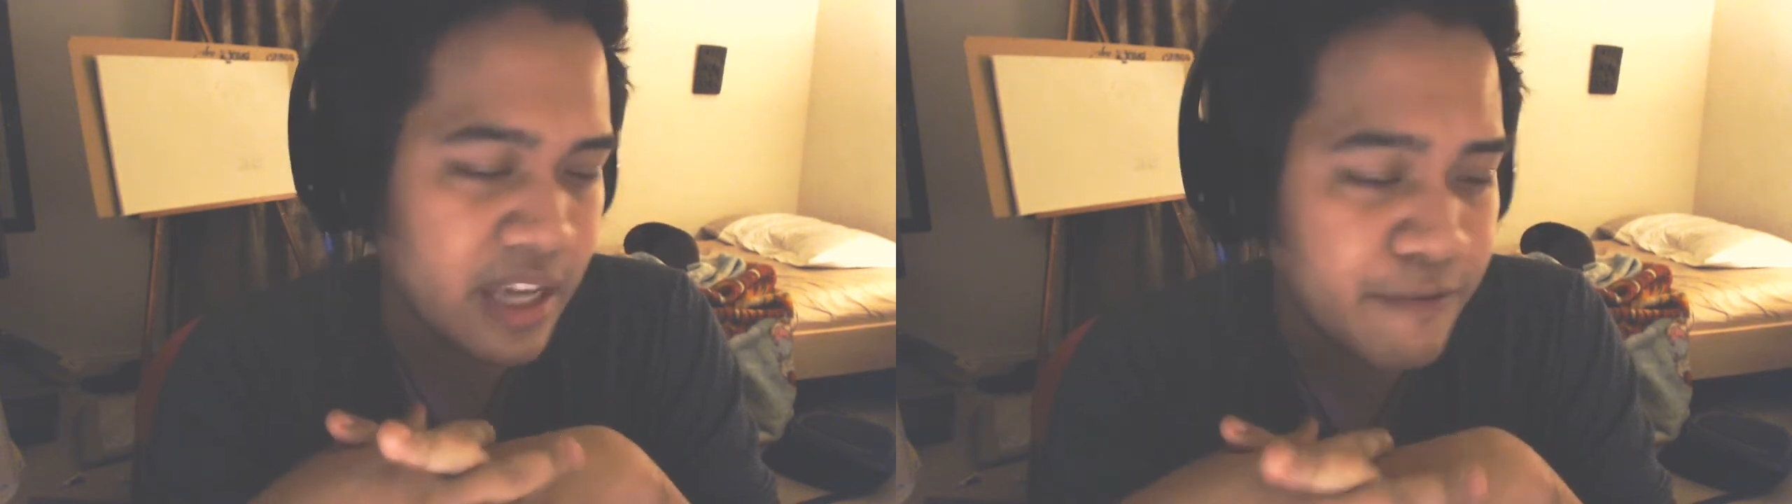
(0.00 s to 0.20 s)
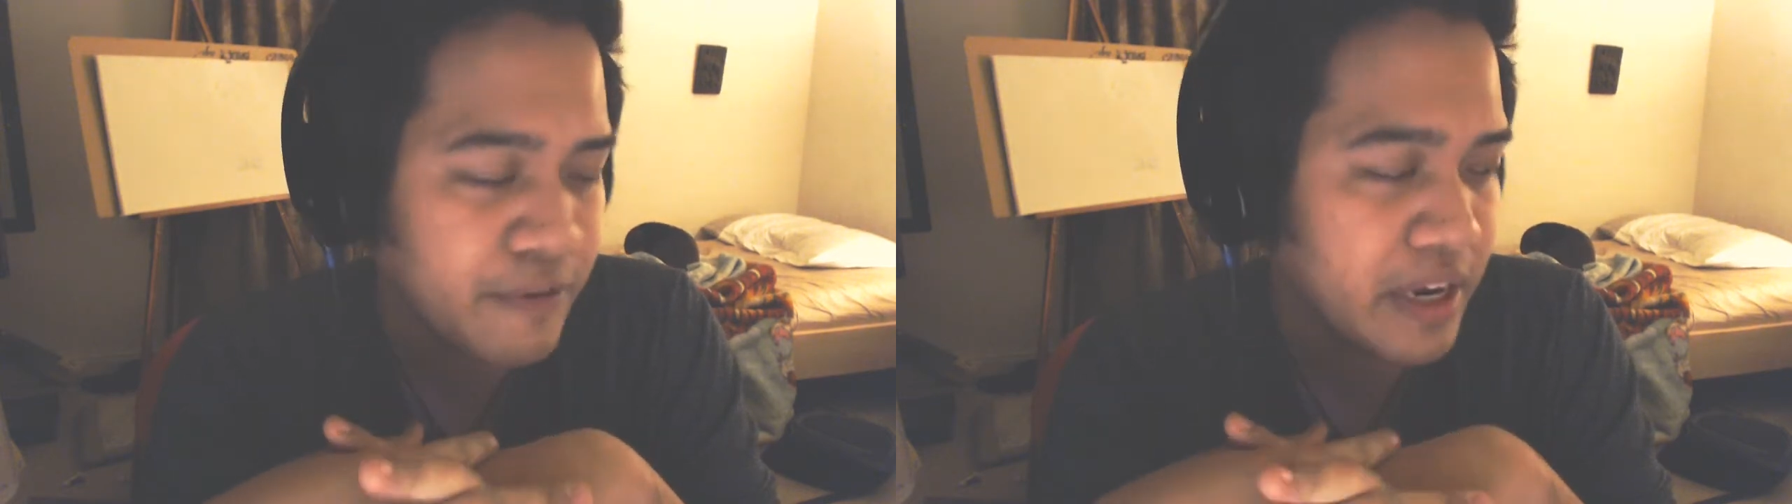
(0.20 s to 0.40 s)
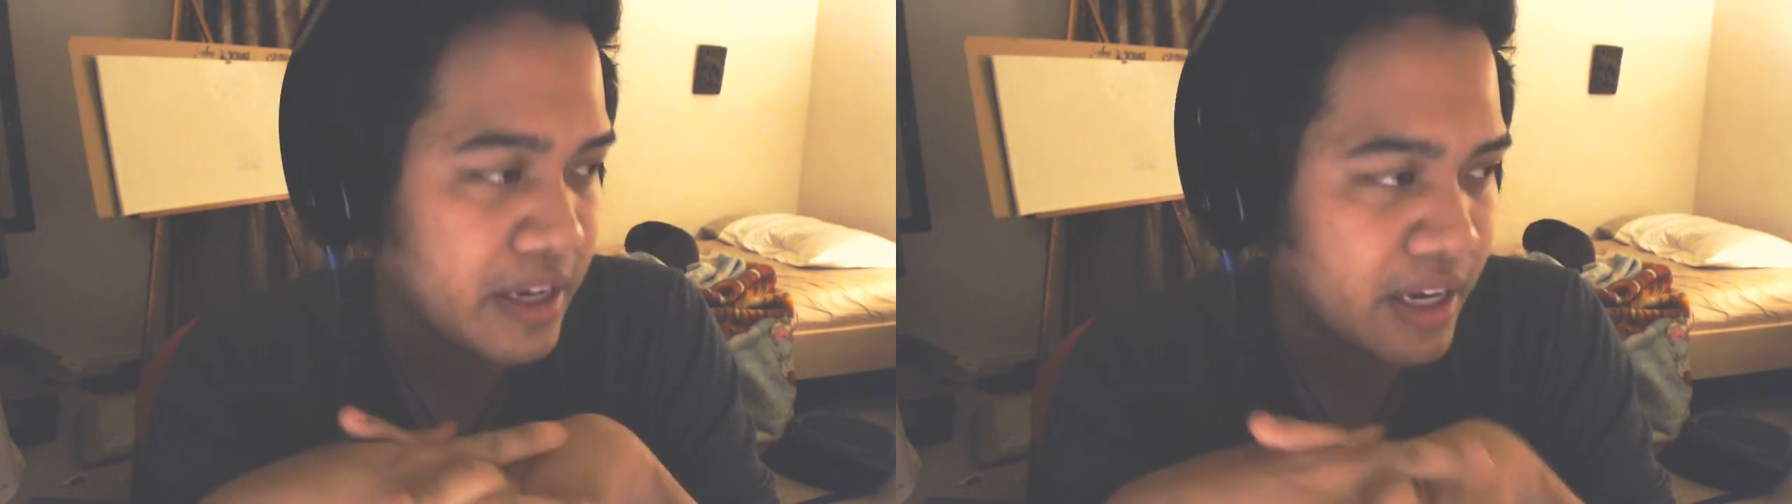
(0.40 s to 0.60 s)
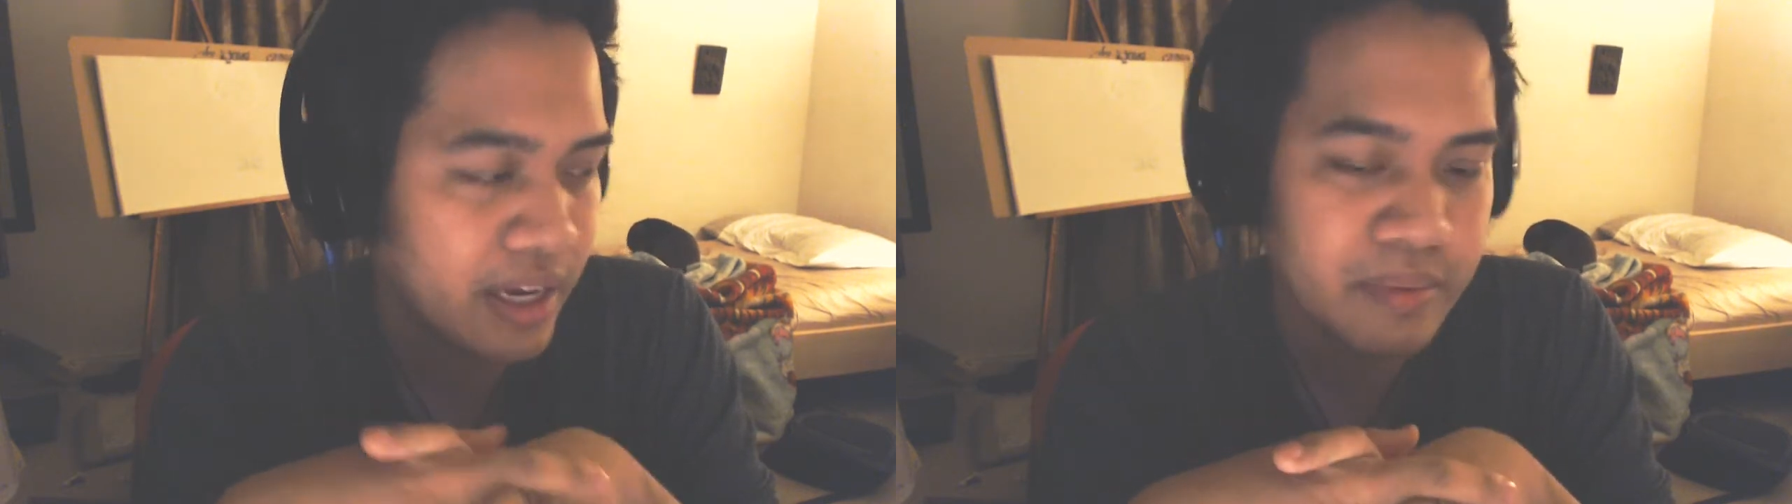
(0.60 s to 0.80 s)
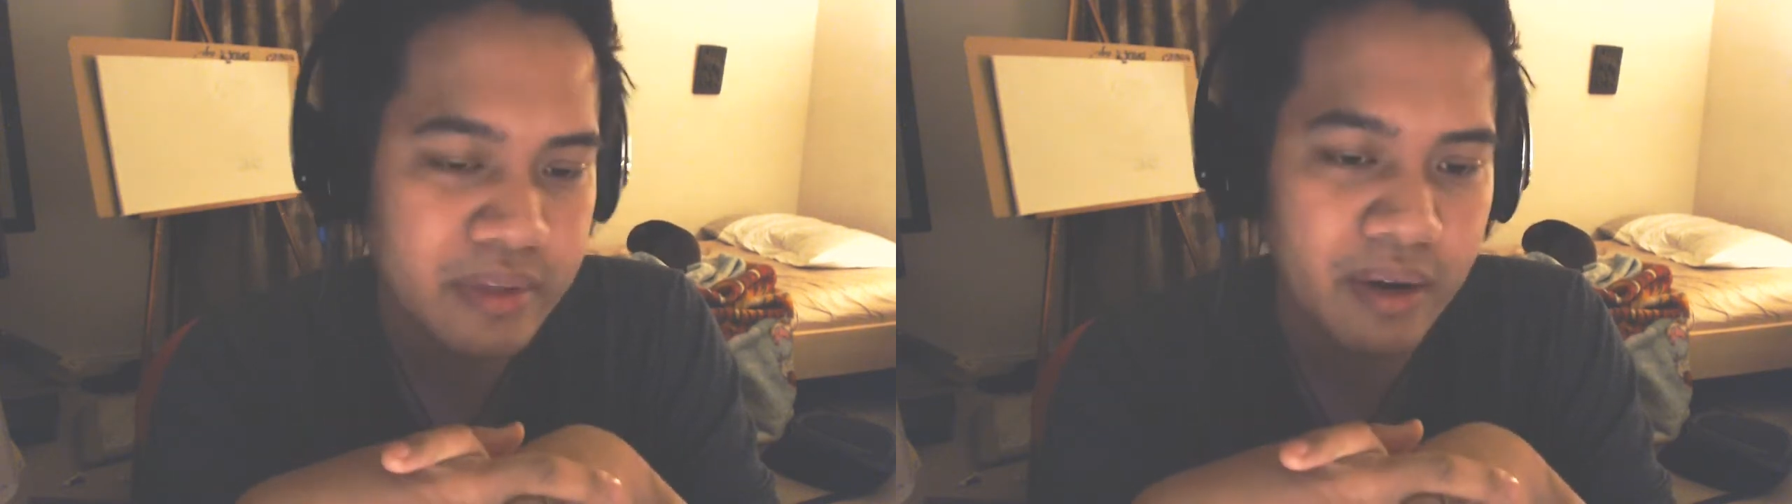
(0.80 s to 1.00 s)
in fighting
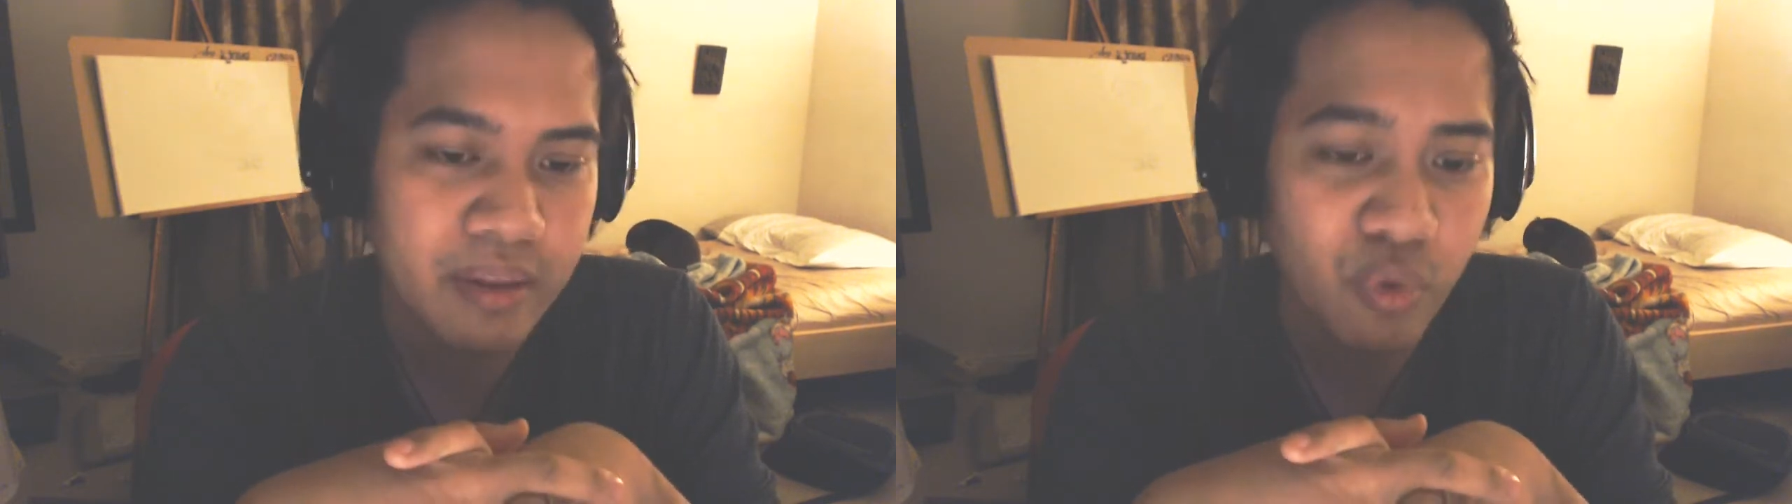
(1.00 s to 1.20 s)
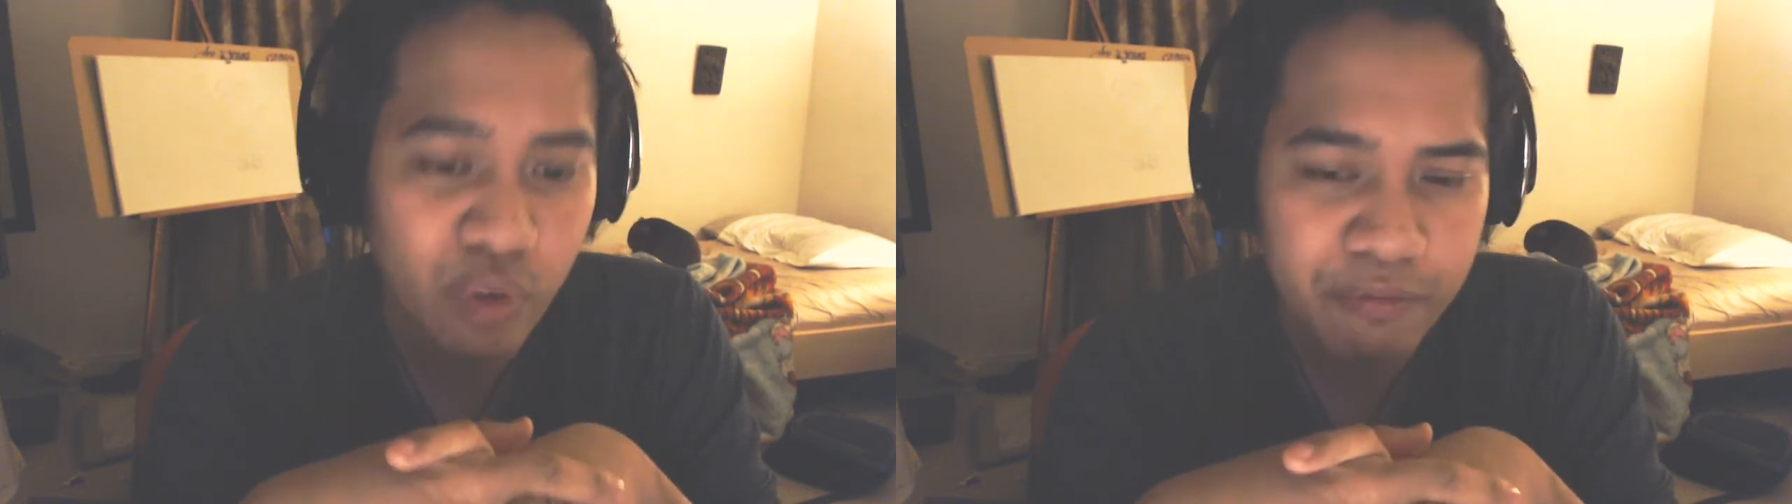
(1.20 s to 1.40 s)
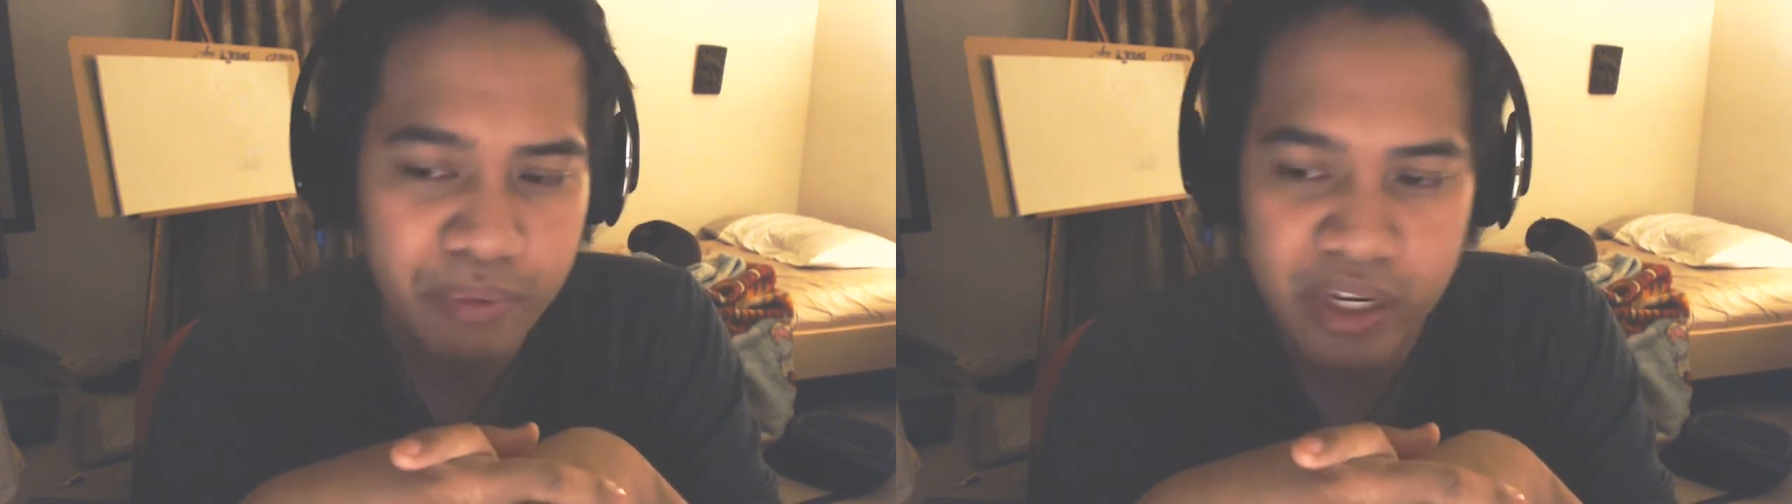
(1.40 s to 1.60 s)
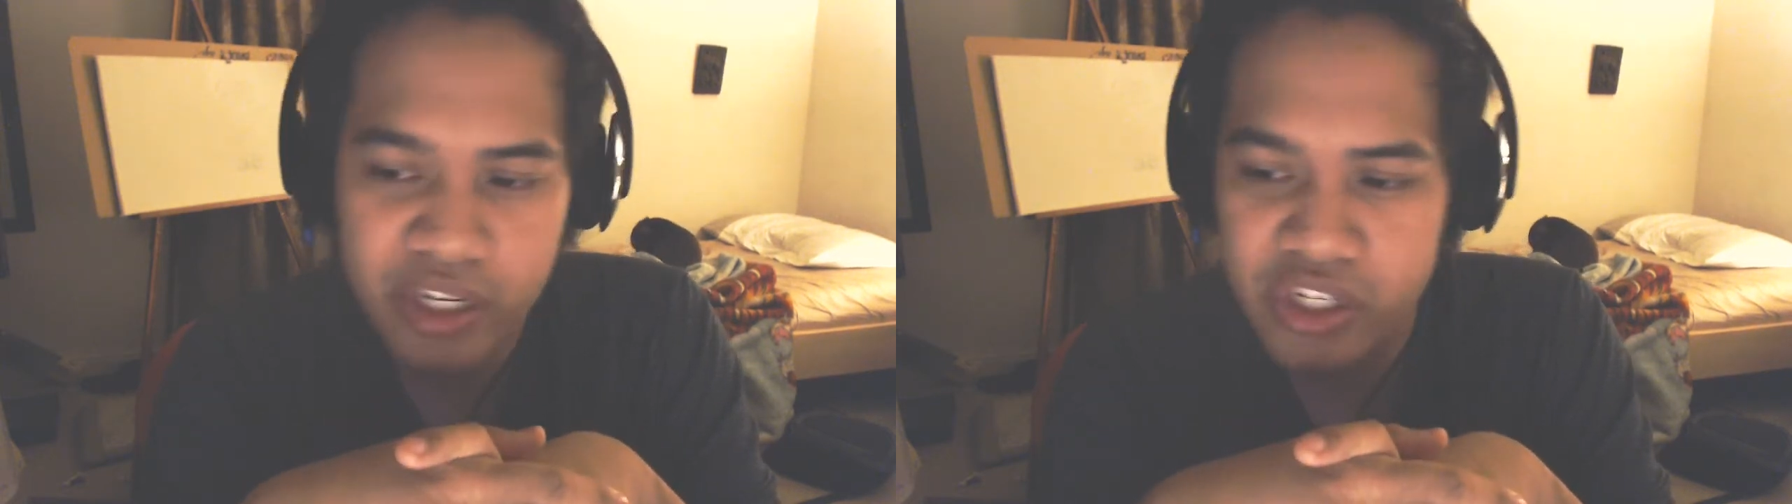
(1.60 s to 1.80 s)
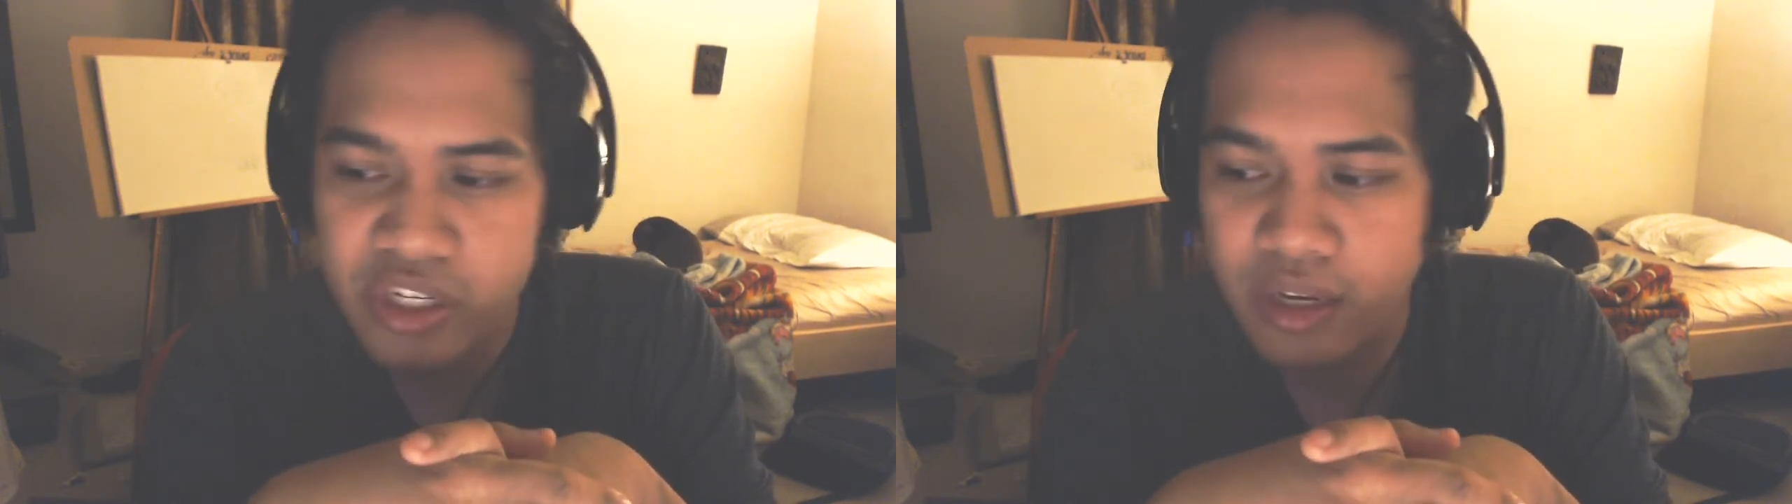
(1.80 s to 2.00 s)
games. The whiff punish,